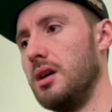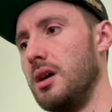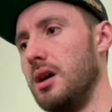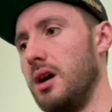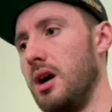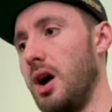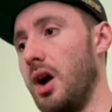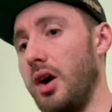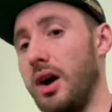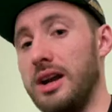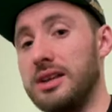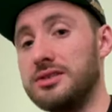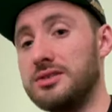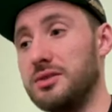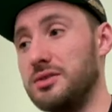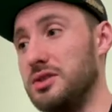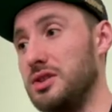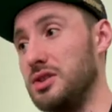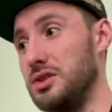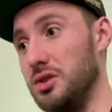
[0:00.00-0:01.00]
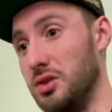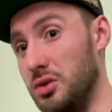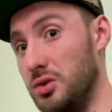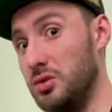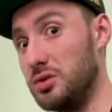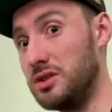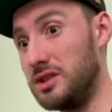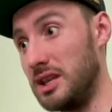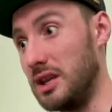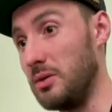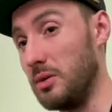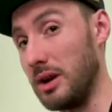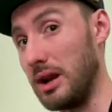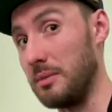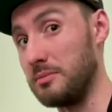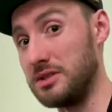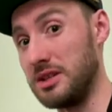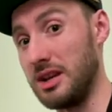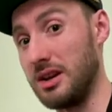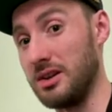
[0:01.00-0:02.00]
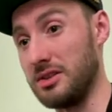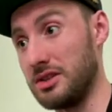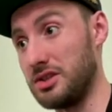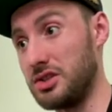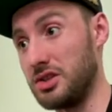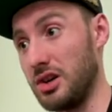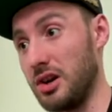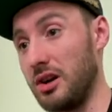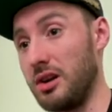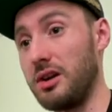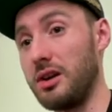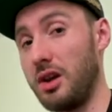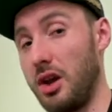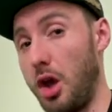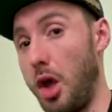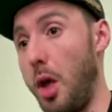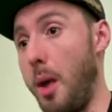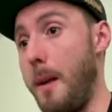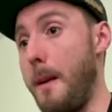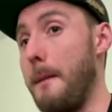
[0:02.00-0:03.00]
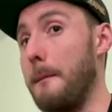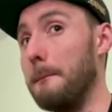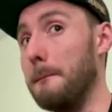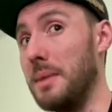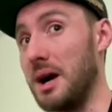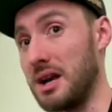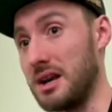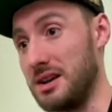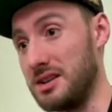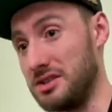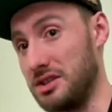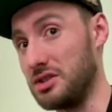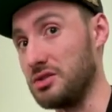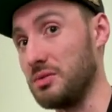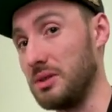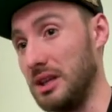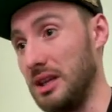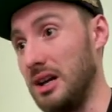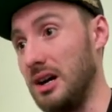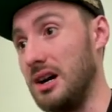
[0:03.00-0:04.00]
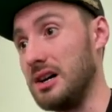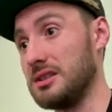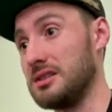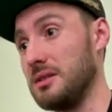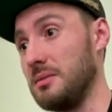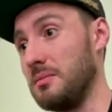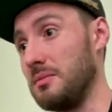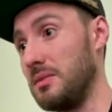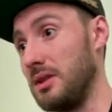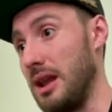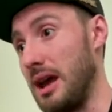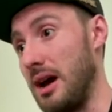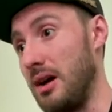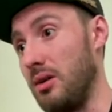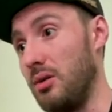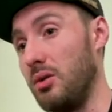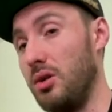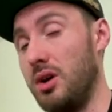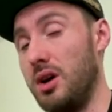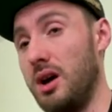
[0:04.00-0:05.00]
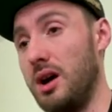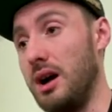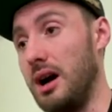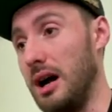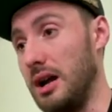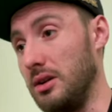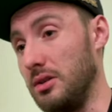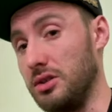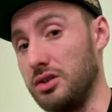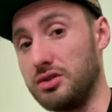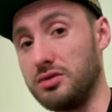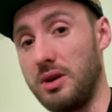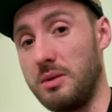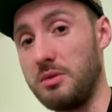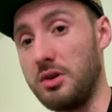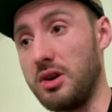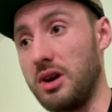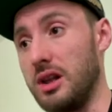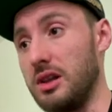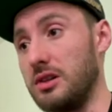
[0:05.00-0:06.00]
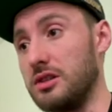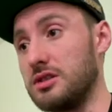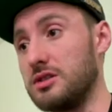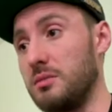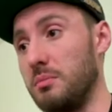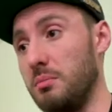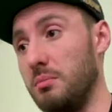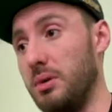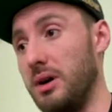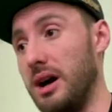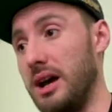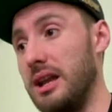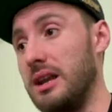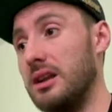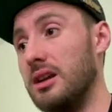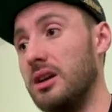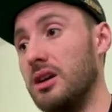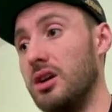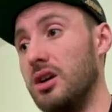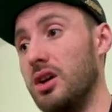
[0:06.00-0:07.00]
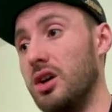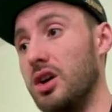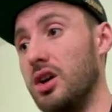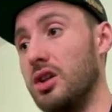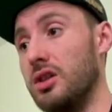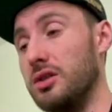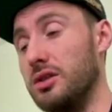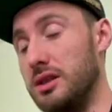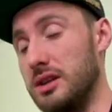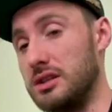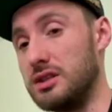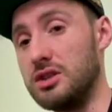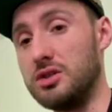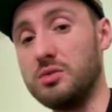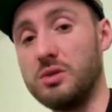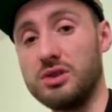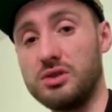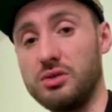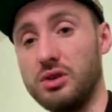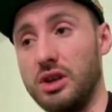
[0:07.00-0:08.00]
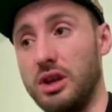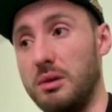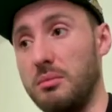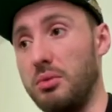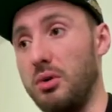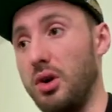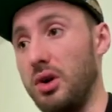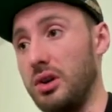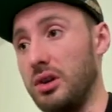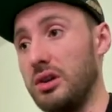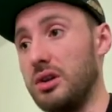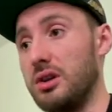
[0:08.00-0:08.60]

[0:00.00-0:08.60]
All right, so do you see what I'm seeing on this chart? Because it's really awesome. Now, I know there's rainbow colors, but this is what's really important.